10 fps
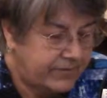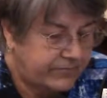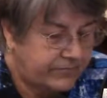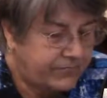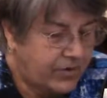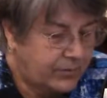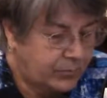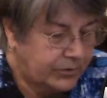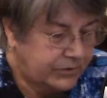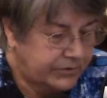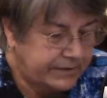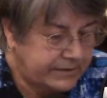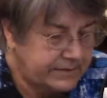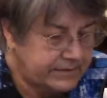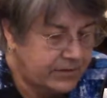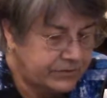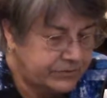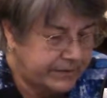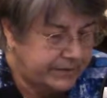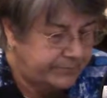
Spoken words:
of a farm worker in this country.